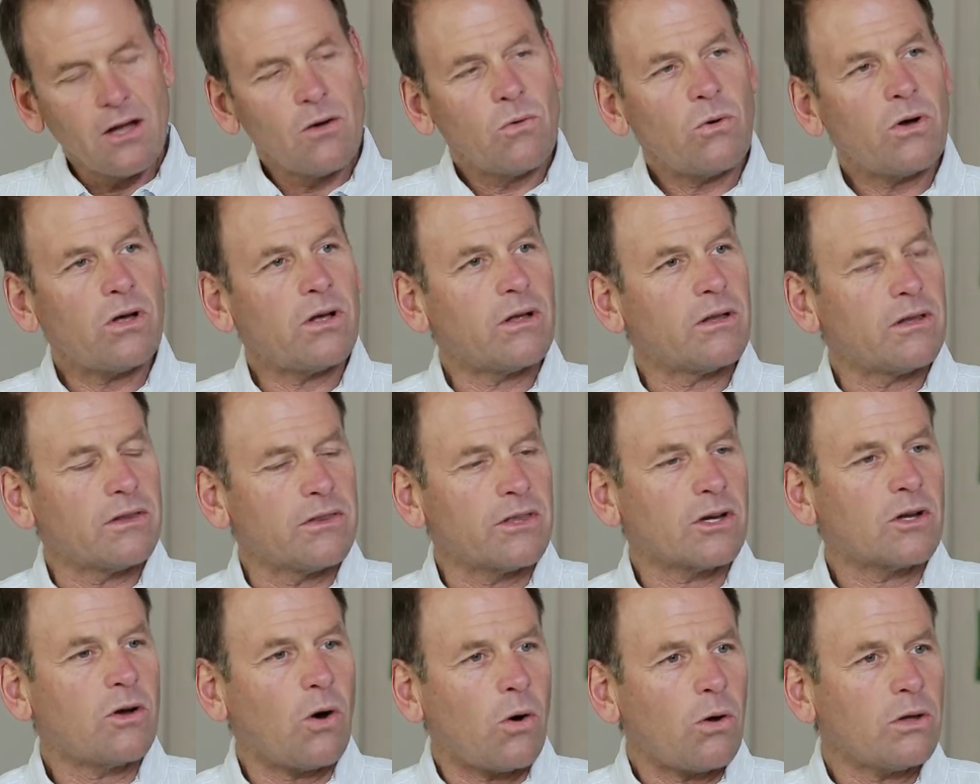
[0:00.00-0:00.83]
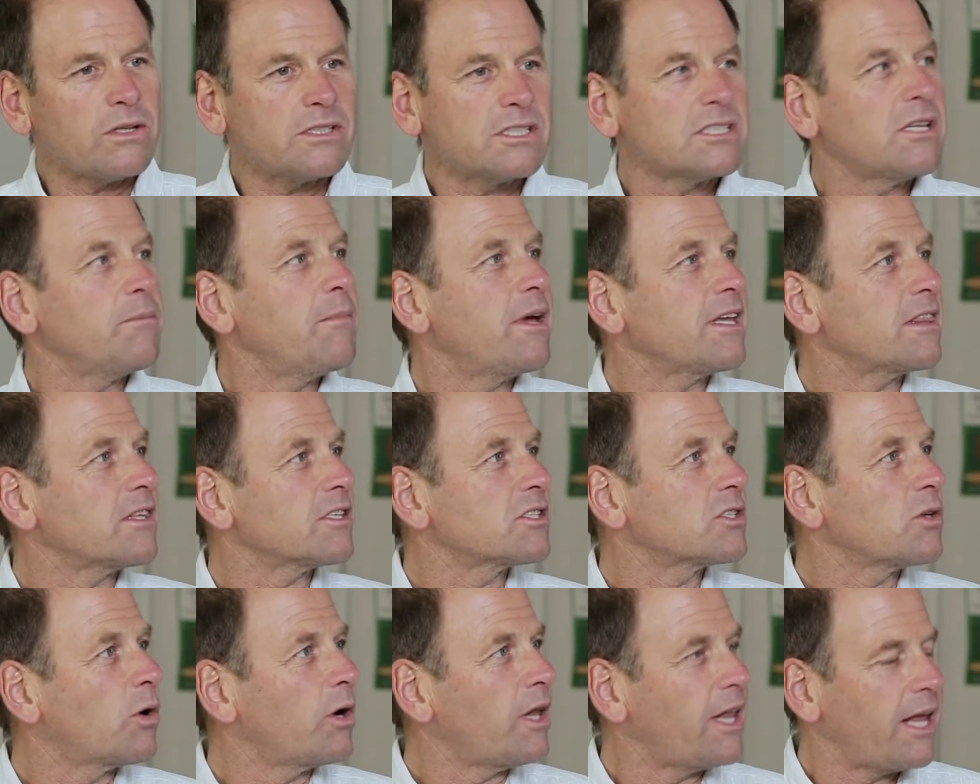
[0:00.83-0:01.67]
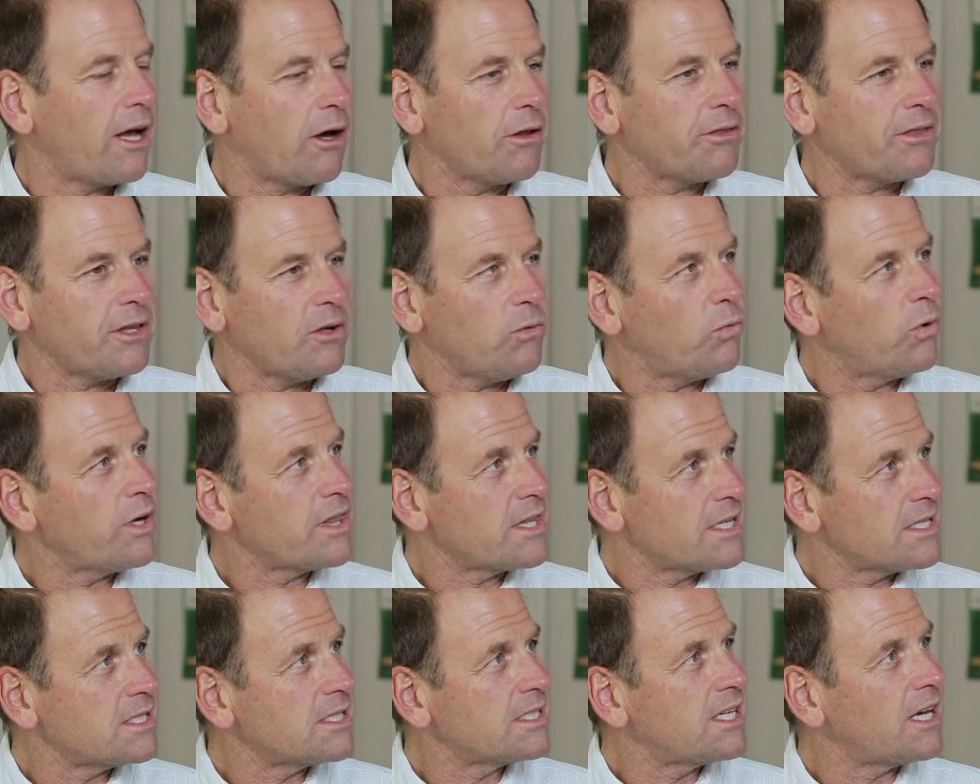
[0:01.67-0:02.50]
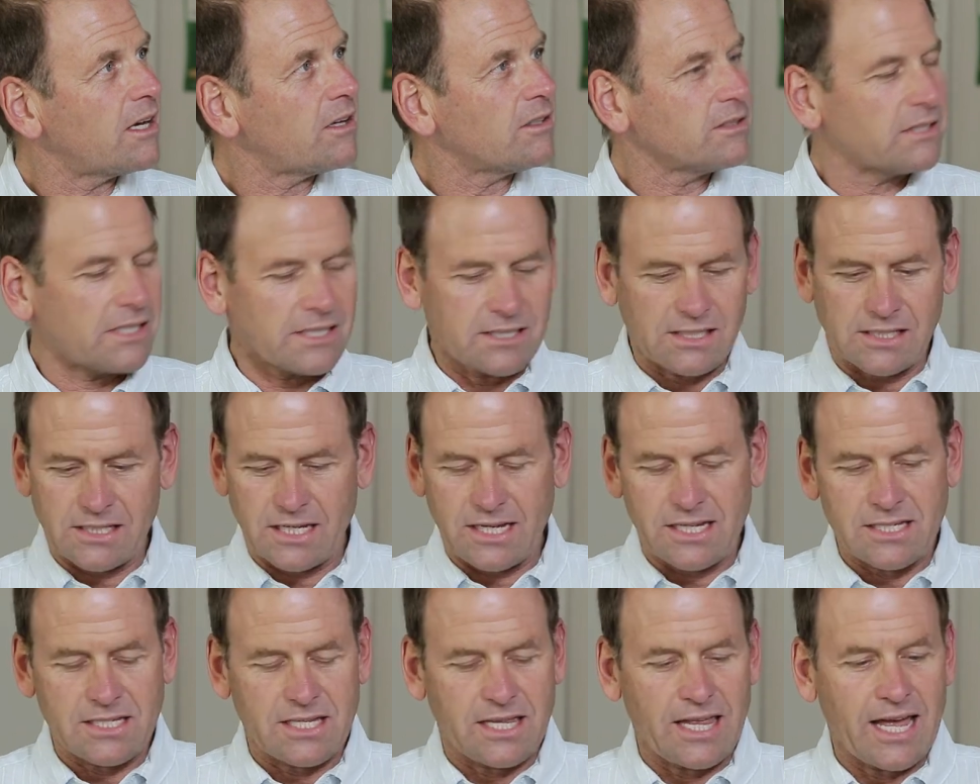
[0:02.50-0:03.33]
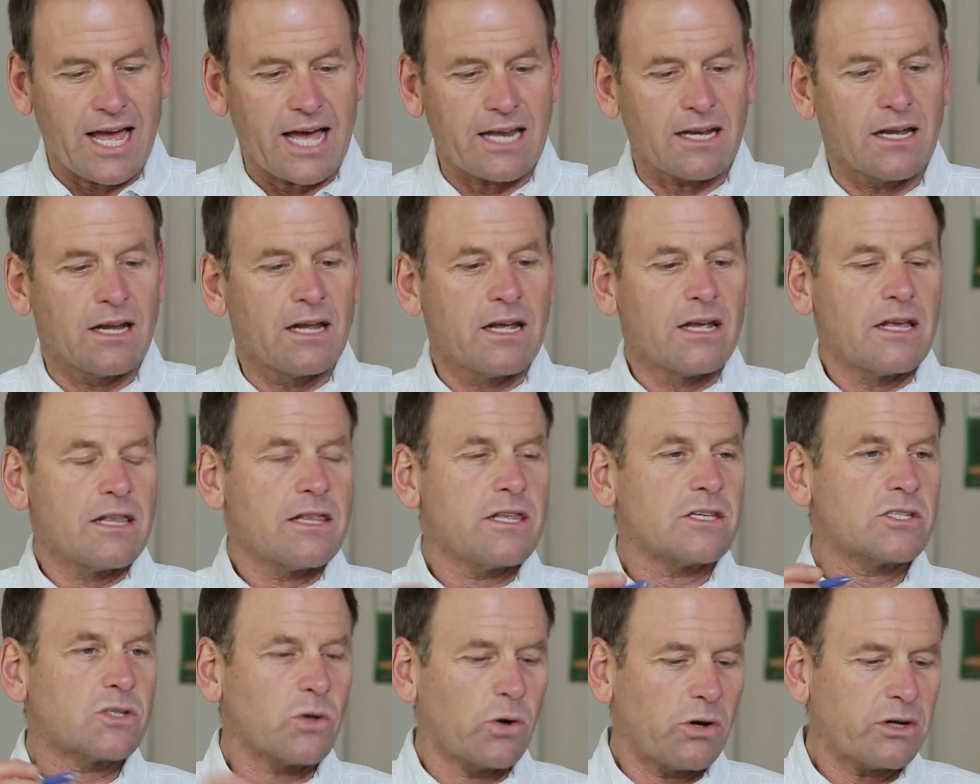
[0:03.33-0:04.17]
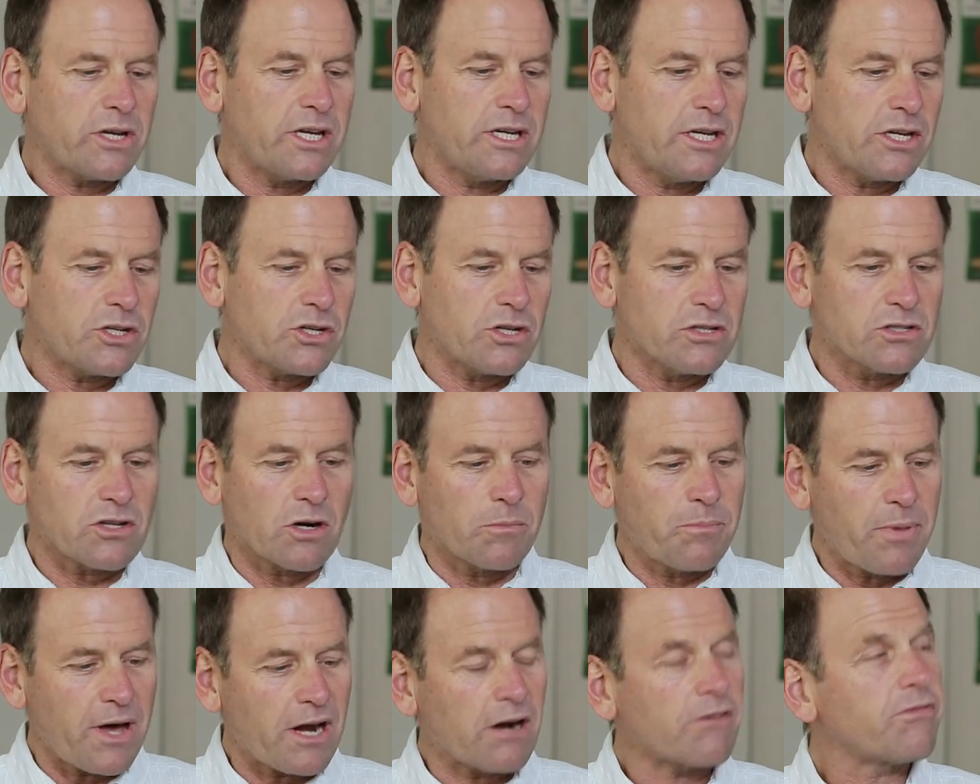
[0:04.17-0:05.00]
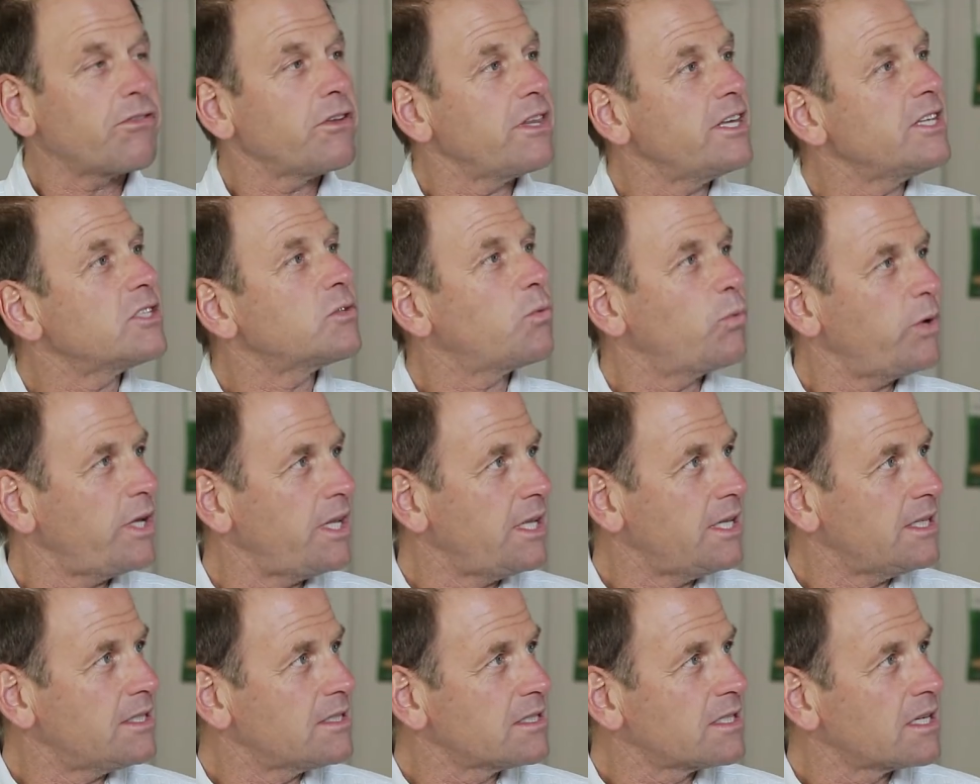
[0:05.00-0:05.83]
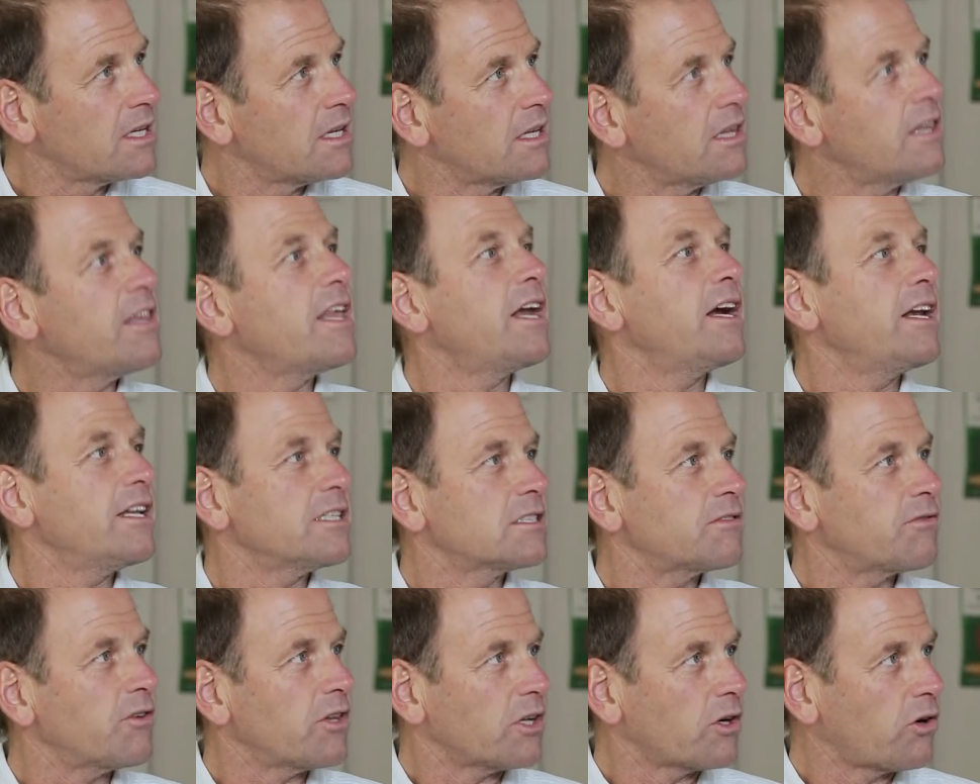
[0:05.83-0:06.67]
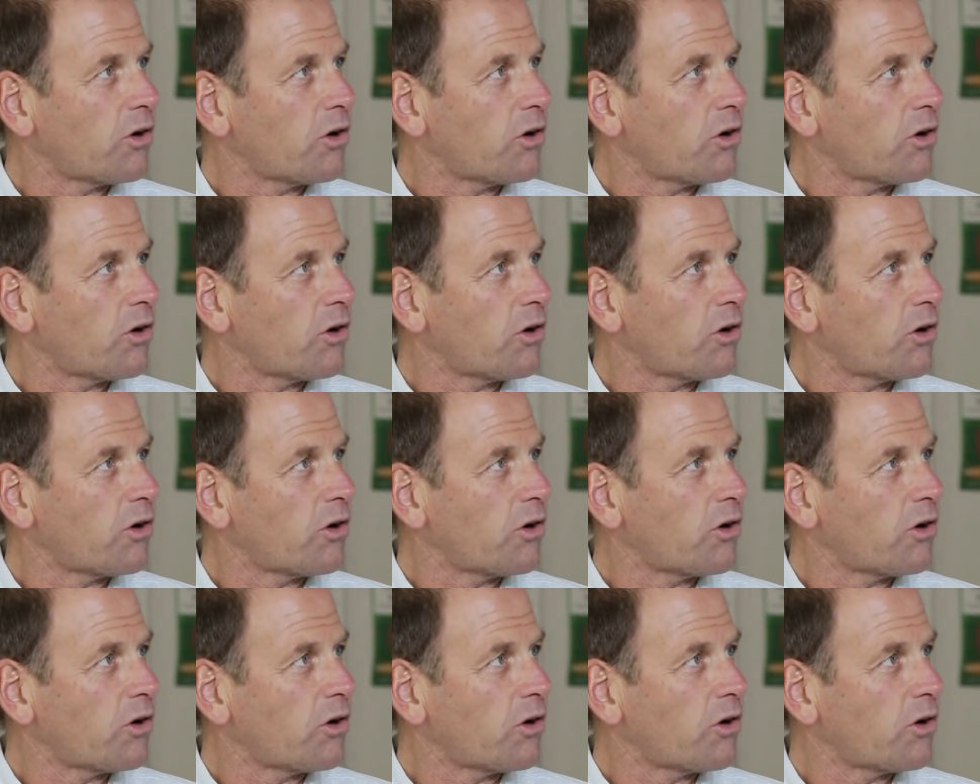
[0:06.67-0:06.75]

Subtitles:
Well, the goal is to make the soil healthy. What this tells us is that the soil conditions are better for these weeds than it is for the